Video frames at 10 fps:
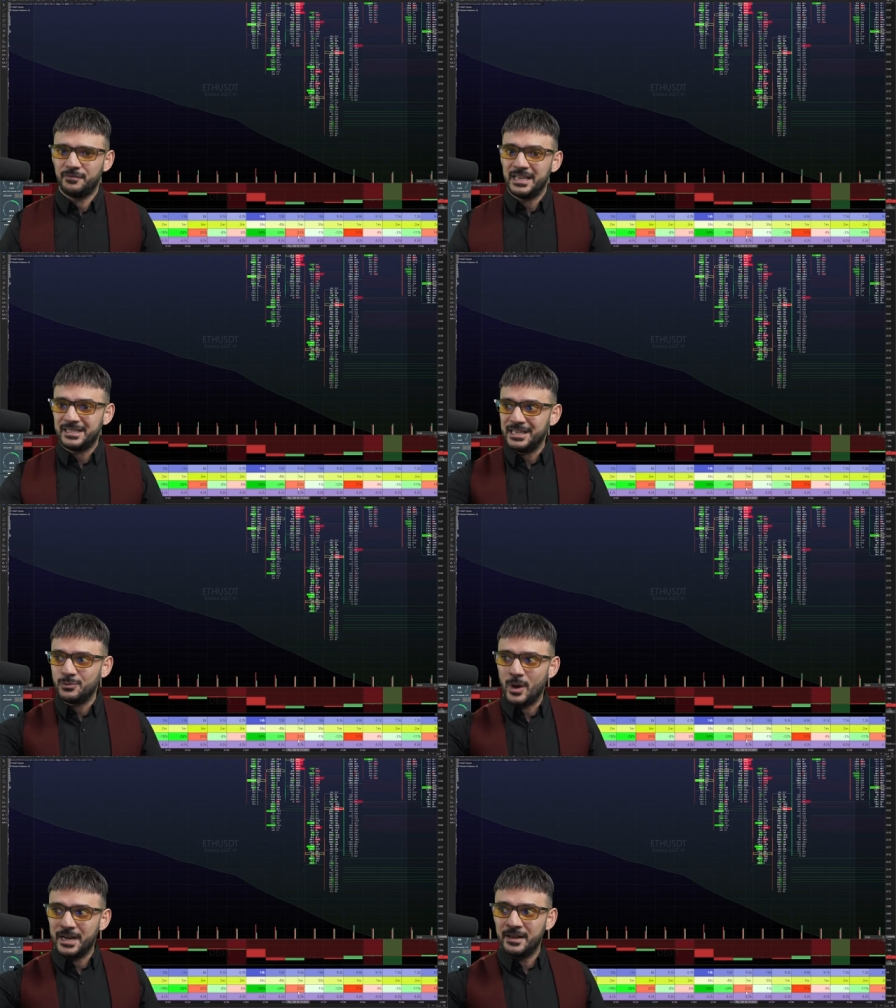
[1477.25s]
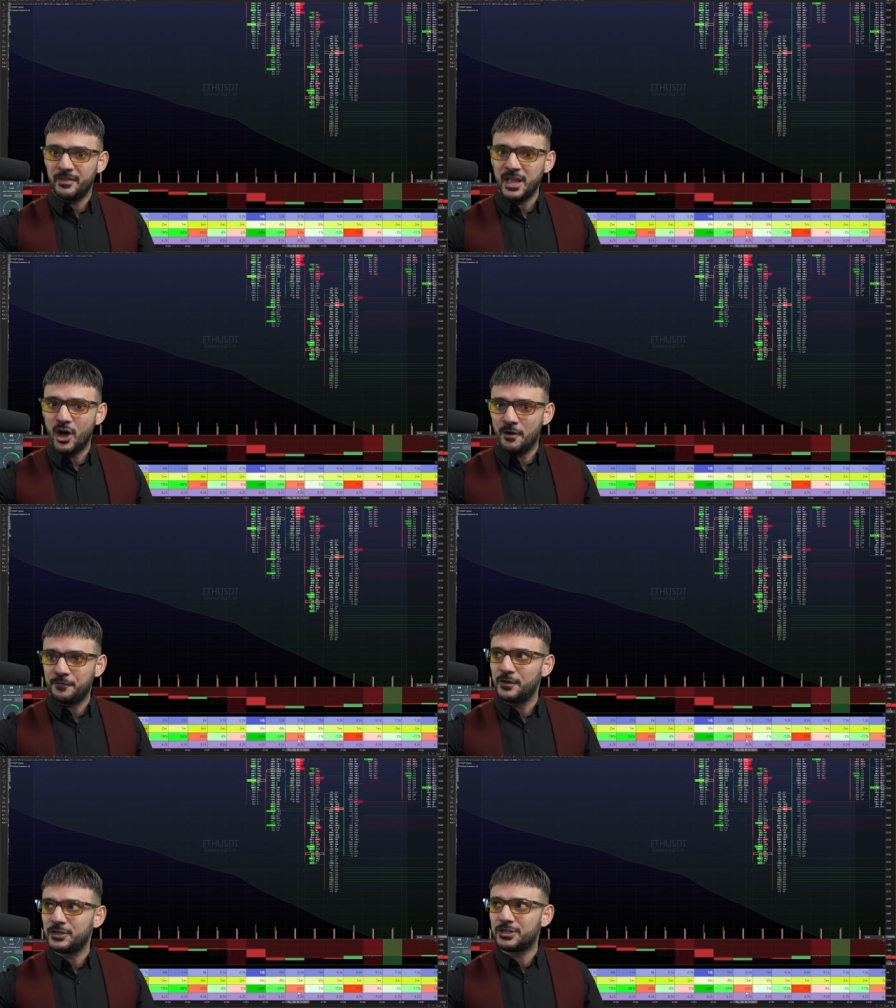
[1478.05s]
This is when the
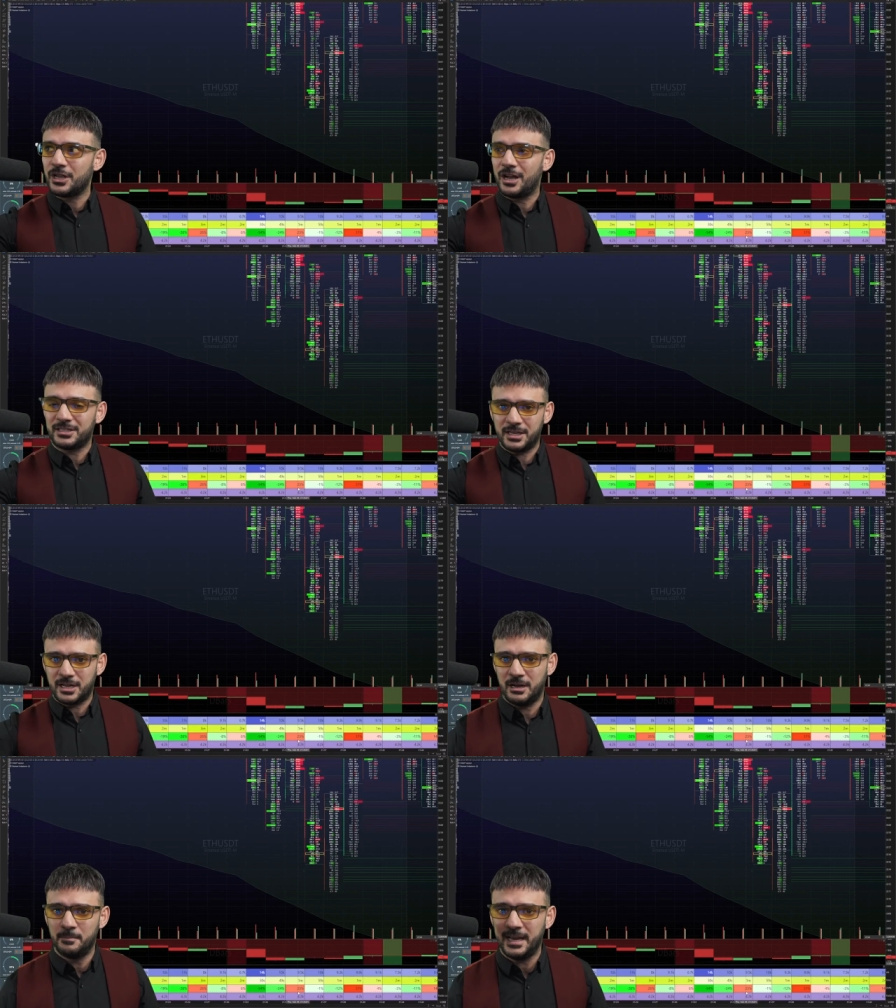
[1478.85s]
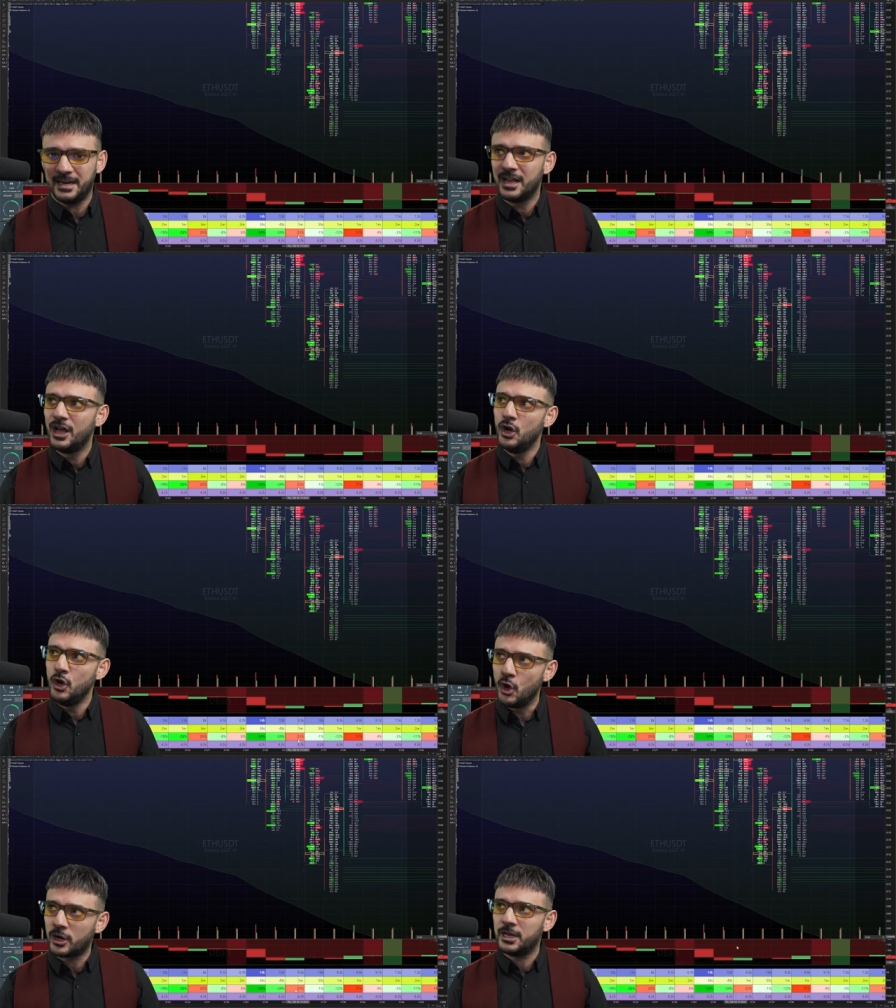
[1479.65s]
offers start to come in.
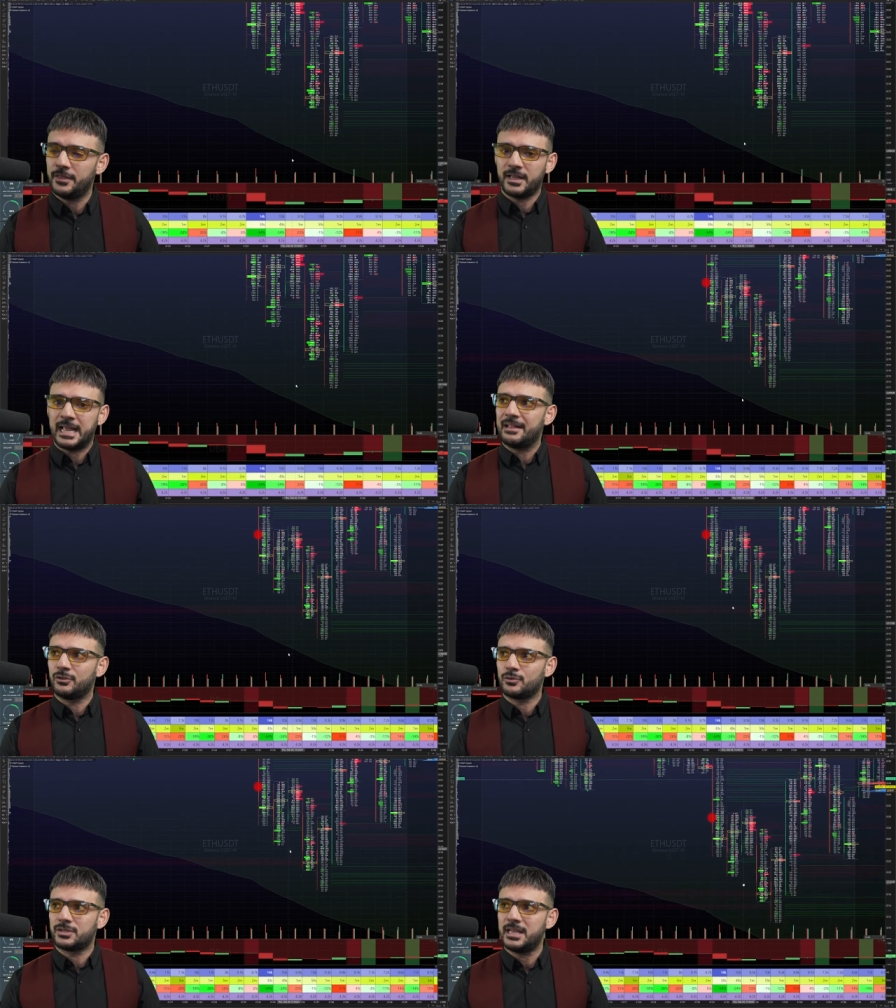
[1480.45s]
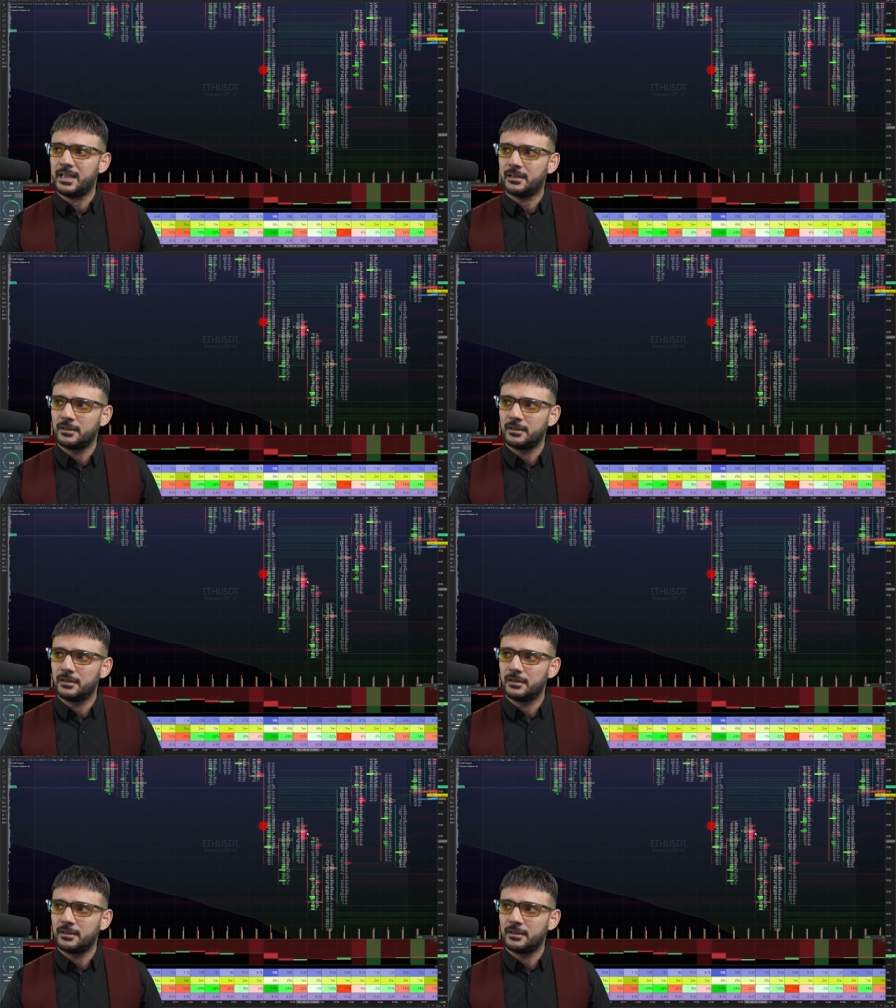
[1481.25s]
Look at the candlestick.